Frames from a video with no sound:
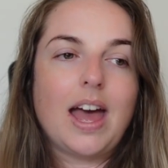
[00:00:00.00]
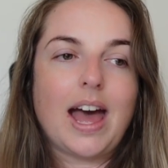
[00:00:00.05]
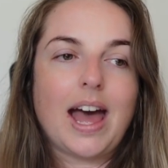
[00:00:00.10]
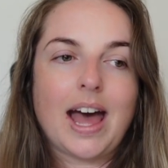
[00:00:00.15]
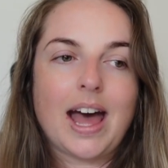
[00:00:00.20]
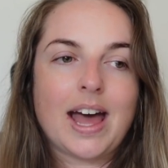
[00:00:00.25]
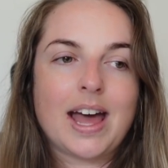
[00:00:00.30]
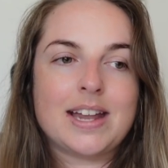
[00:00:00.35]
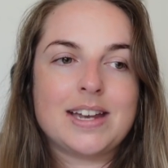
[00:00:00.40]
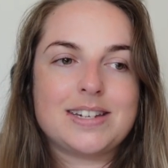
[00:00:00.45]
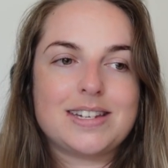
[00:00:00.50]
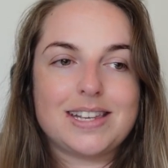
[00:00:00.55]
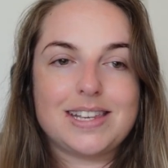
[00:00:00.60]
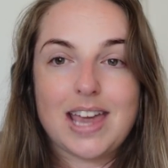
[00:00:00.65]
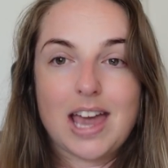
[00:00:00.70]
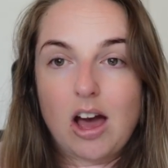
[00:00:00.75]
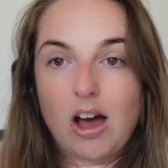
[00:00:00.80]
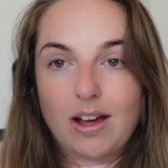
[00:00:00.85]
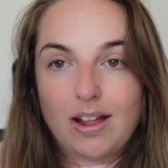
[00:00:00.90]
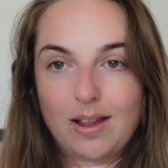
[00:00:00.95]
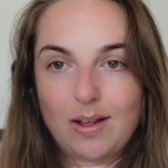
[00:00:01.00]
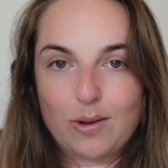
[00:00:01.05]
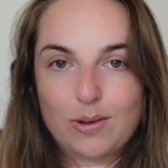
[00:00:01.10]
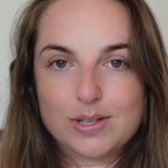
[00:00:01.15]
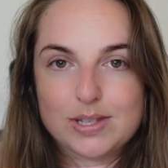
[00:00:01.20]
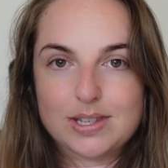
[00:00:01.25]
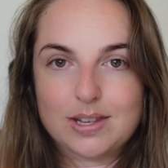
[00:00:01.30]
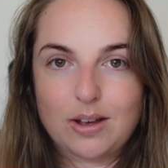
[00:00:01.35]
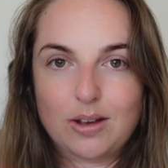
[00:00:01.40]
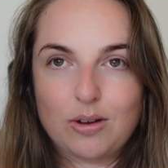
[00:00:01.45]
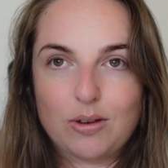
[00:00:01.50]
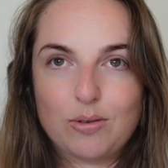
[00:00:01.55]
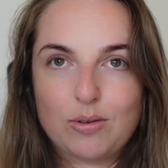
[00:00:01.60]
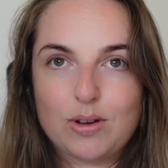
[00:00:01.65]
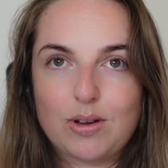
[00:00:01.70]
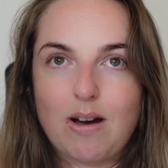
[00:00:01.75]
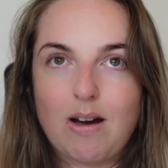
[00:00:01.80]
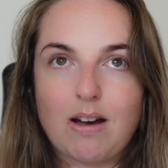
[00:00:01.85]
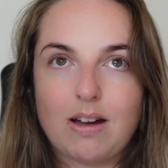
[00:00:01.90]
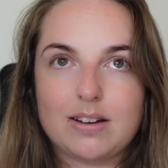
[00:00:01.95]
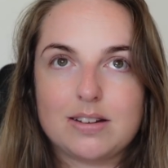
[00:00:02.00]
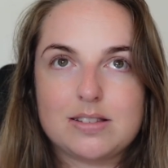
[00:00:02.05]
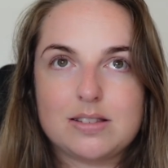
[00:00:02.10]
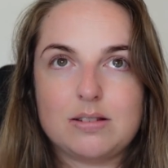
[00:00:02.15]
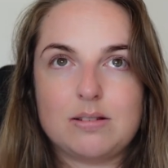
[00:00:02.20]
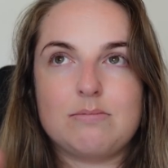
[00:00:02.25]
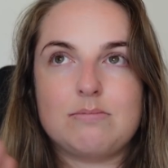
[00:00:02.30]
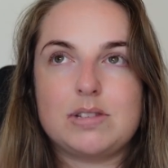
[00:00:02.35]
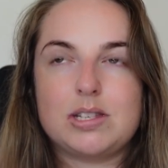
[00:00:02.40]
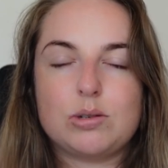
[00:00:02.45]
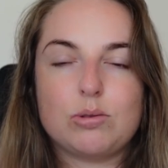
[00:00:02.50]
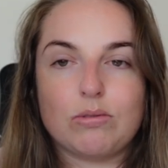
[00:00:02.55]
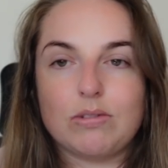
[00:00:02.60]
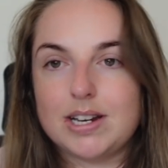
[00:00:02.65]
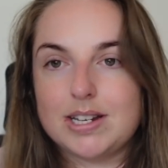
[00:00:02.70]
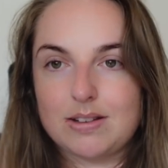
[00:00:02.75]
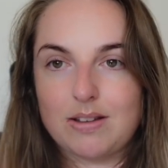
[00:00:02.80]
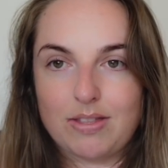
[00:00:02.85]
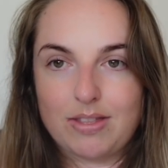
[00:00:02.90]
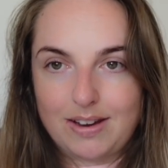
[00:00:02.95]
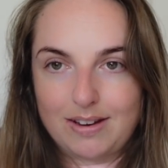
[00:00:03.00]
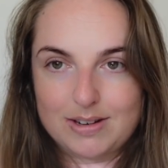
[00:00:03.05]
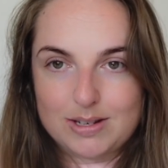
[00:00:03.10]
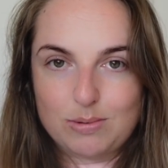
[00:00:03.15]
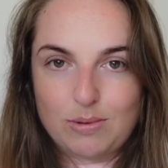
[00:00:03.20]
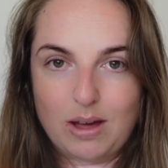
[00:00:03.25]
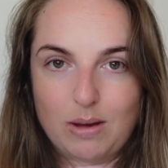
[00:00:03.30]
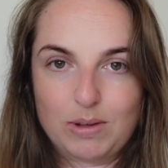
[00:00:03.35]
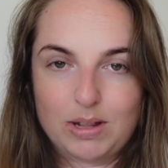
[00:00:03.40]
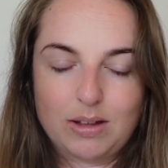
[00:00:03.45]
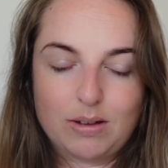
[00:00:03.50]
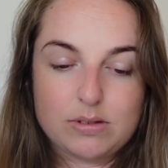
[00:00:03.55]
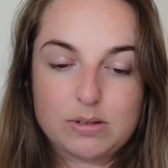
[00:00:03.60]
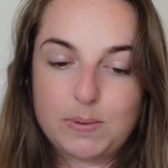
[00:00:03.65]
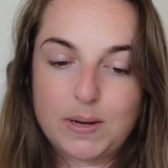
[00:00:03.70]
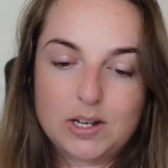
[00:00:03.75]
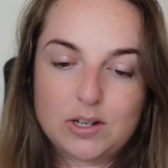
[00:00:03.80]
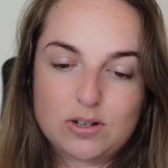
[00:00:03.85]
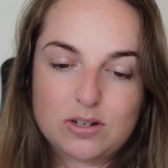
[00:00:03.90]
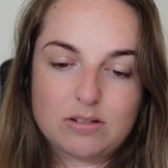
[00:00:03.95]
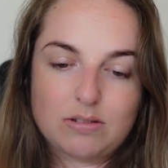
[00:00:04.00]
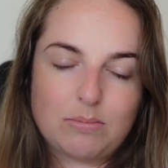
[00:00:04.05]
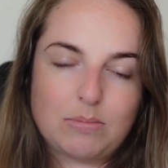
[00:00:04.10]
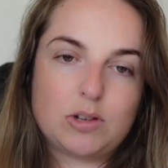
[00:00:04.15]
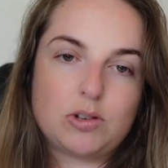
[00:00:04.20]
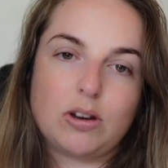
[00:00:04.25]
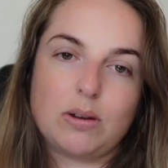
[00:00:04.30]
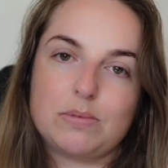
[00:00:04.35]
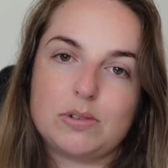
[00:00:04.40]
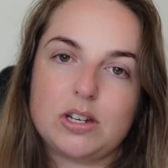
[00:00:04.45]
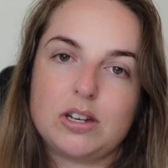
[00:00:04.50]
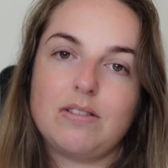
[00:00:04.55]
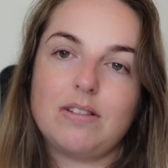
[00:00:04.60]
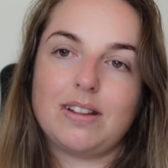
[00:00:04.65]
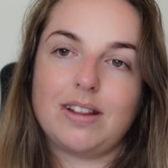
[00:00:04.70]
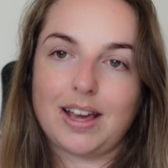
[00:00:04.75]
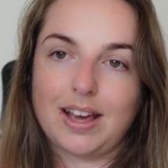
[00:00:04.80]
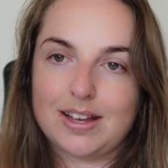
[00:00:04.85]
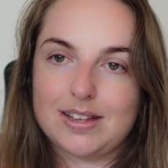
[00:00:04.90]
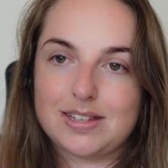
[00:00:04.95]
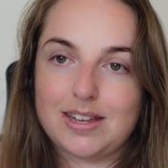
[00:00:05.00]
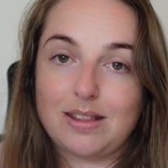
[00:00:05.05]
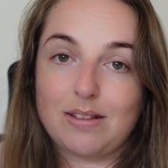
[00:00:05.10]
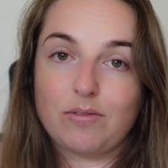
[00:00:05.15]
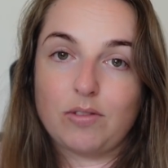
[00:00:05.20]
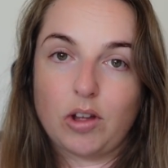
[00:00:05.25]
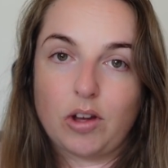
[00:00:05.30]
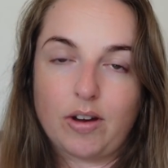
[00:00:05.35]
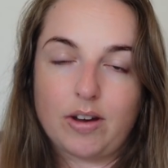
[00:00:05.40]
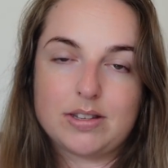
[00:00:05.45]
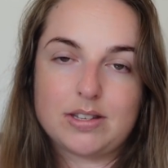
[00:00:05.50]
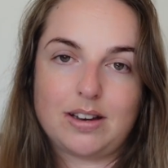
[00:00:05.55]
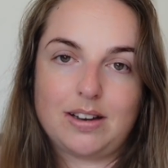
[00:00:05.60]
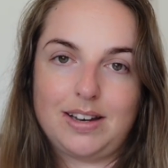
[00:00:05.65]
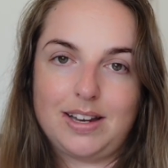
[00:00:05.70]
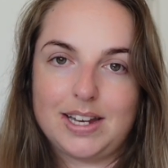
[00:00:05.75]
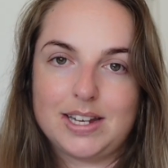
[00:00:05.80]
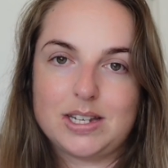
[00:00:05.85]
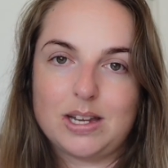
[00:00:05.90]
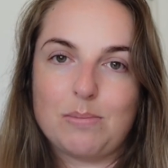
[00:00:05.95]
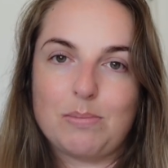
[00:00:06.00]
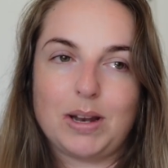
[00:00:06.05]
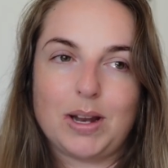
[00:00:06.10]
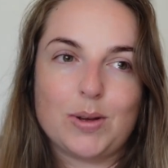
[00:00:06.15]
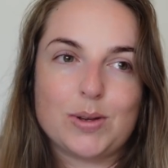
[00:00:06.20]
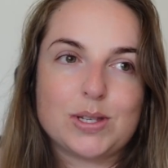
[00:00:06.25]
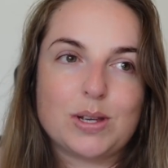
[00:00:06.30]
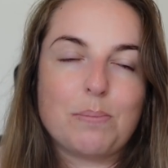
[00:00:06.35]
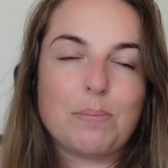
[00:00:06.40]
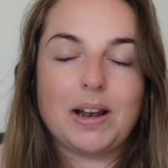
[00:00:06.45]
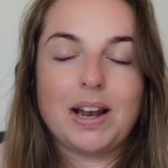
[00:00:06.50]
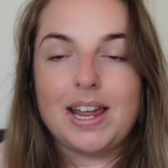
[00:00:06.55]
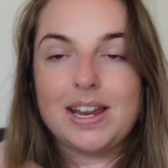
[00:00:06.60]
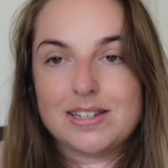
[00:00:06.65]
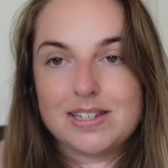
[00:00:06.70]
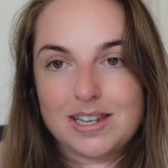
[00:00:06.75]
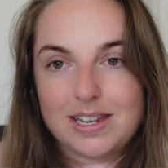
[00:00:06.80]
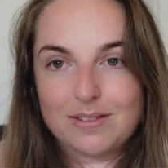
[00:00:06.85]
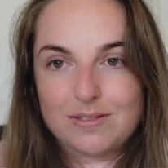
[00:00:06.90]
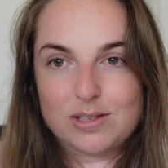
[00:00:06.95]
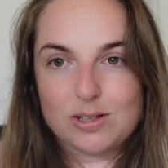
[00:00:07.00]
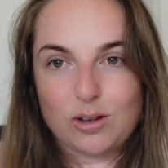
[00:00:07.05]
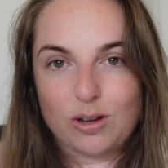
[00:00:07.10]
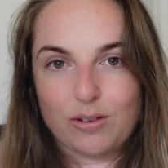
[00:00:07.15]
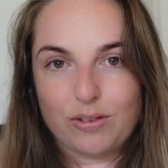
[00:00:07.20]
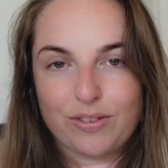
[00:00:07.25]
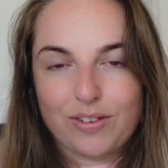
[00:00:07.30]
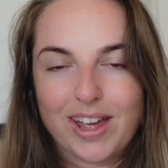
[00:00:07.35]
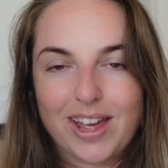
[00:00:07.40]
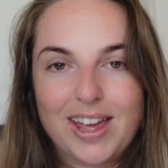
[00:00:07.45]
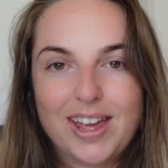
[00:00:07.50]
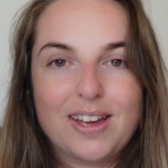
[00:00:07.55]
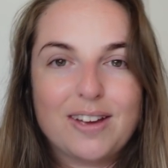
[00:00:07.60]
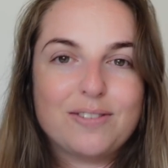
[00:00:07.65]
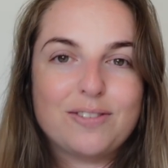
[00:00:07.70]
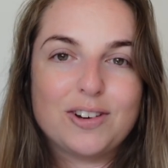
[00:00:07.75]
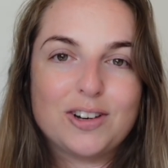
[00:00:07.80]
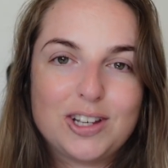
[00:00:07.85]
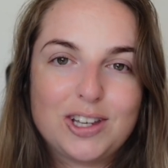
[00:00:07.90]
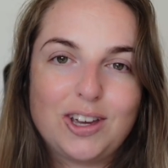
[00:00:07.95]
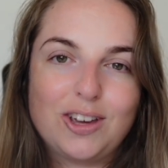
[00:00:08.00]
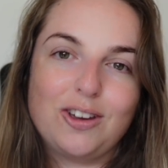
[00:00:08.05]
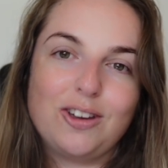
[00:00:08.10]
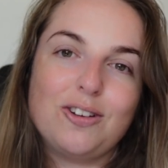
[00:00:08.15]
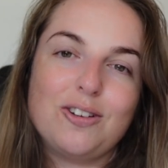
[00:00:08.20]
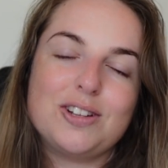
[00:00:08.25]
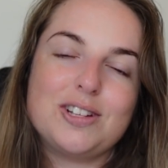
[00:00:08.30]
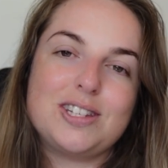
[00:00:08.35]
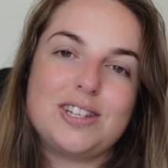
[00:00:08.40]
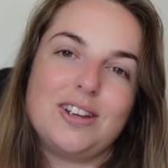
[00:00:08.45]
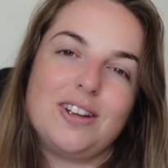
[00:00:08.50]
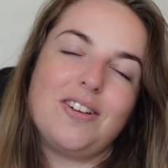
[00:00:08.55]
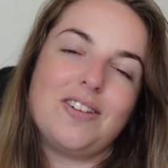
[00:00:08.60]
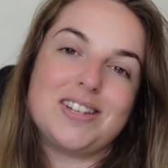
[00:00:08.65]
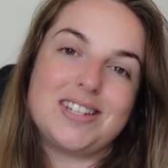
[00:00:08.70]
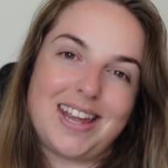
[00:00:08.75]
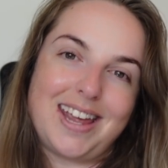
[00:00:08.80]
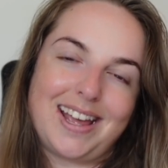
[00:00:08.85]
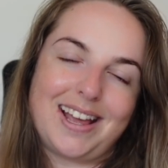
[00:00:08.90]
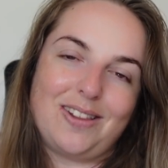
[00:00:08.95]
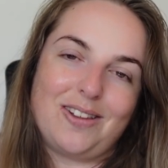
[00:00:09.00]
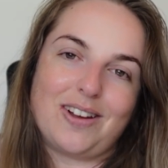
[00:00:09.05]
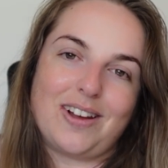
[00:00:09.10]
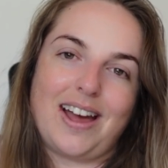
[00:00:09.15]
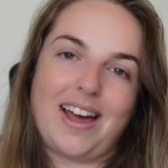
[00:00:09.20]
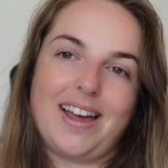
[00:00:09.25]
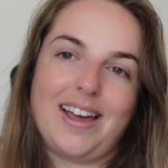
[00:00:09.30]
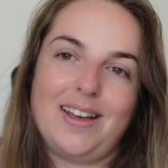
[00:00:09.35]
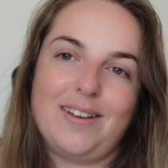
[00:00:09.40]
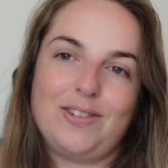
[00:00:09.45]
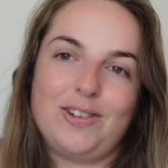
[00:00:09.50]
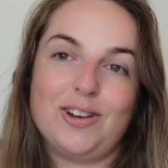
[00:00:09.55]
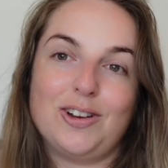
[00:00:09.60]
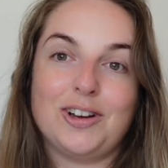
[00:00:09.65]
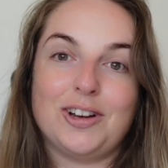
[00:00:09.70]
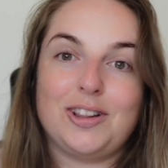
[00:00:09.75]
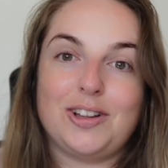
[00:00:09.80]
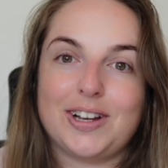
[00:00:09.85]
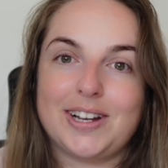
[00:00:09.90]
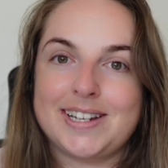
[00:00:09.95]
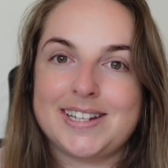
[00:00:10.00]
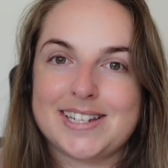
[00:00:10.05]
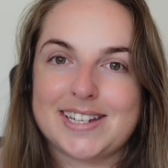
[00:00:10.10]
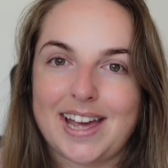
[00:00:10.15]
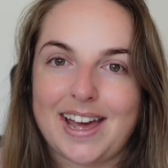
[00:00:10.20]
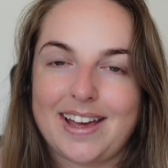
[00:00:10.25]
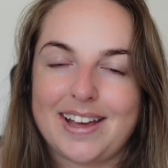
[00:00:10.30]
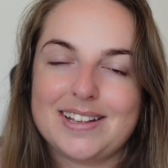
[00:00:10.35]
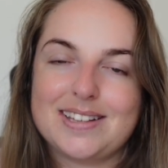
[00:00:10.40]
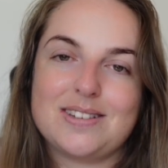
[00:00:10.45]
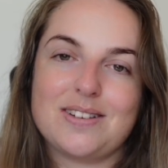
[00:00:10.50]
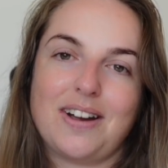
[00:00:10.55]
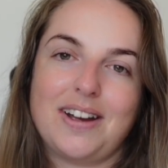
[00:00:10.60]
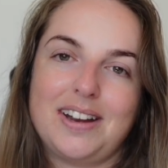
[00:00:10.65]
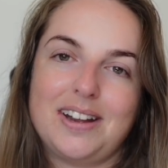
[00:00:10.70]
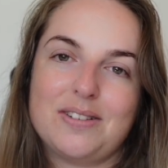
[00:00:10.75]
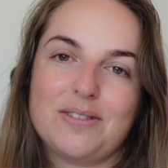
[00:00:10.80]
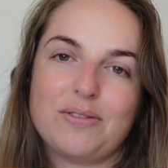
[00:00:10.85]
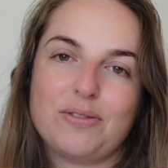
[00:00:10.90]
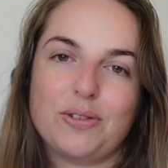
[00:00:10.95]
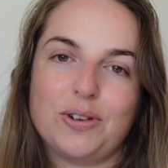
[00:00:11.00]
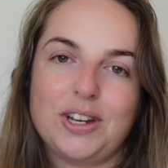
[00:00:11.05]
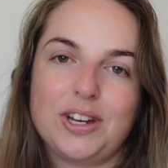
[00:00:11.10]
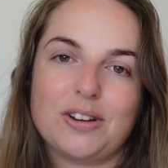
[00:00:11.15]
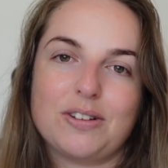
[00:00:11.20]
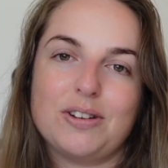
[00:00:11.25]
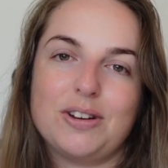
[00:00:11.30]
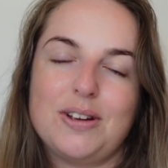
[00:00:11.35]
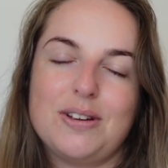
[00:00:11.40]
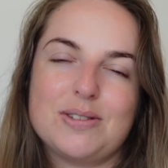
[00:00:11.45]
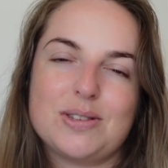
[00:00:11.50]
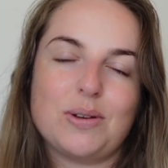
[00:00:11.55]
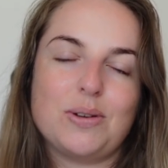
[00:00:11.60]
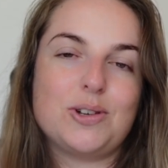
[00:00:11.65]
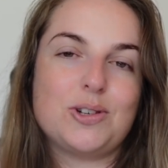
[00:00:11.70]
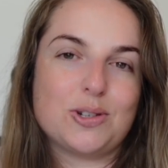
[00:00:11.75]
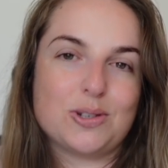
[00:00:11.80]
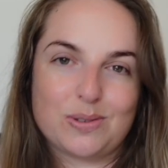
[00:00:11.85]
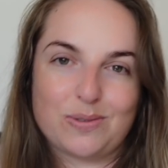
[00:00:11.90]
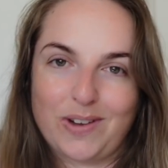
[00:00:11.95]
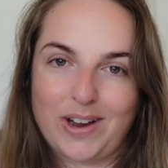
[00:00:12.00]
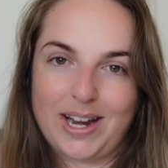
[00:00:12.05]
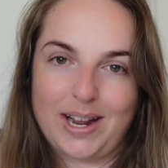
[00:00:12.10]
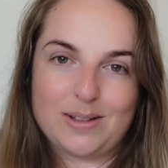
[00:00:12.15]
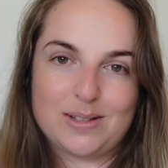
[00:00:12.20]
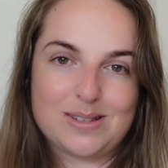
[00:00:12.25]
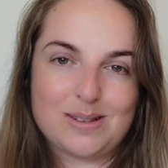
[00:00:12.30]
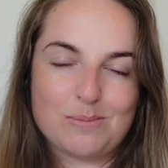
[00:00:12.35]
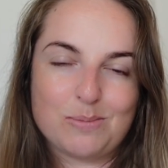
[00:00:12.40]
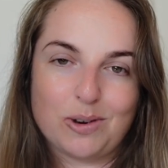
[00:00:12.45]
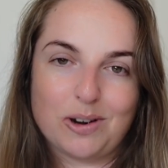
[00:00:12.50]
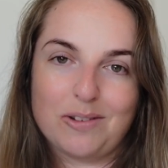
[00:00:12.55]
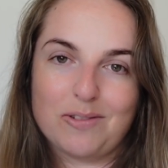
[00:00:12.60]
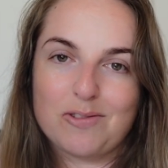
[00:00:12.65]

And yeah, I also got some stories on there as well with loads of pictures from the trip too, and like I say, the vlogs are linked down below. So plenty of stuff for you to take a look at if you're looking to get excited for your cruise or just find out some more